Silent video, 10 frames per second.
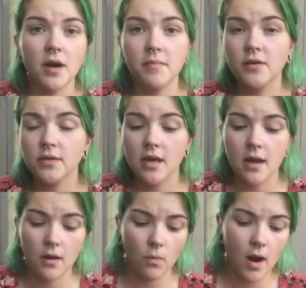write
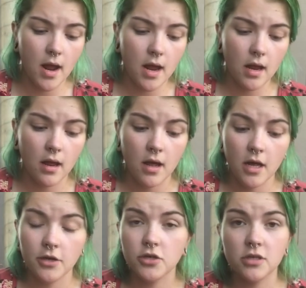music,
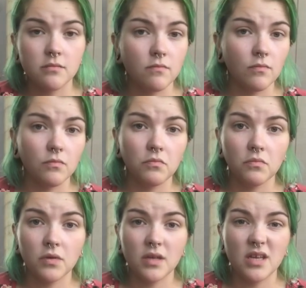just
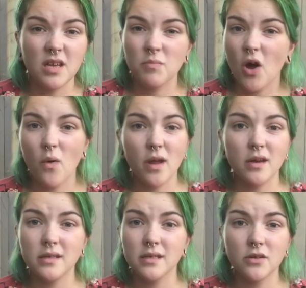keep
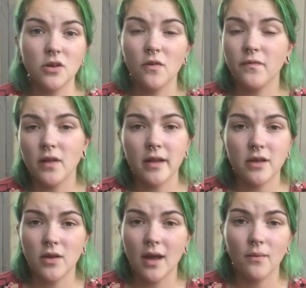going until you don't feel like
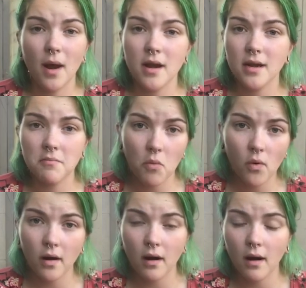you can't write
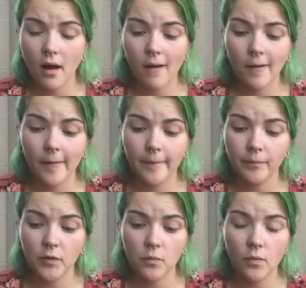anymore.
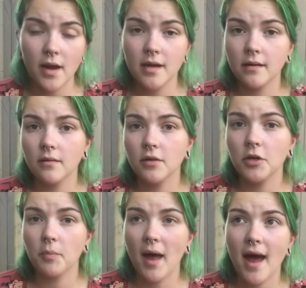Write
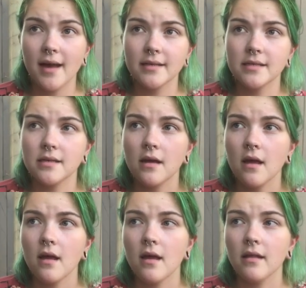your past.
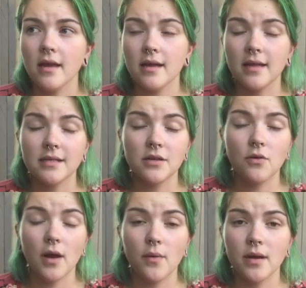Like, that's a
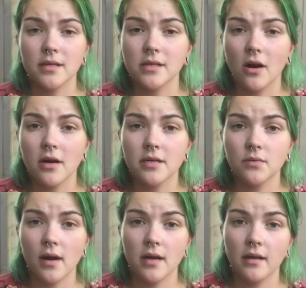great way to start, is
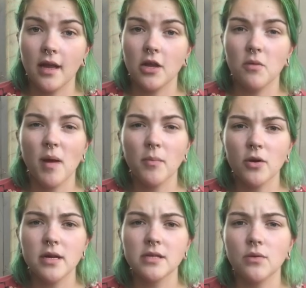writing like your
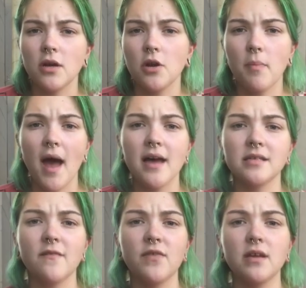memories, writing your
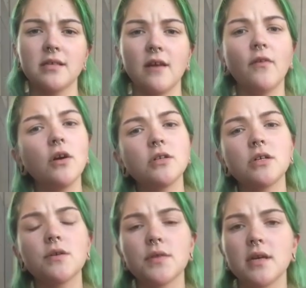past of things that have hurt
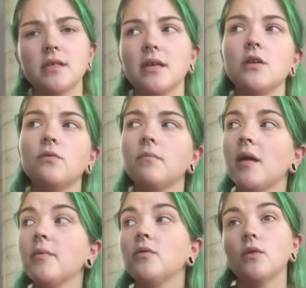you, things that
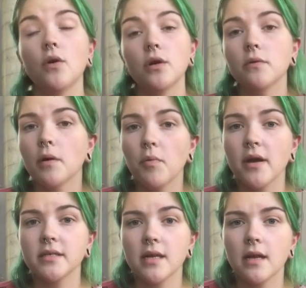maybe you're
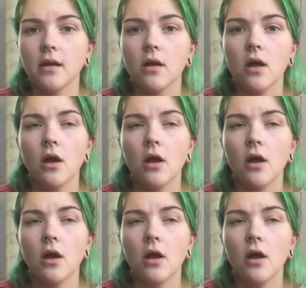repressing.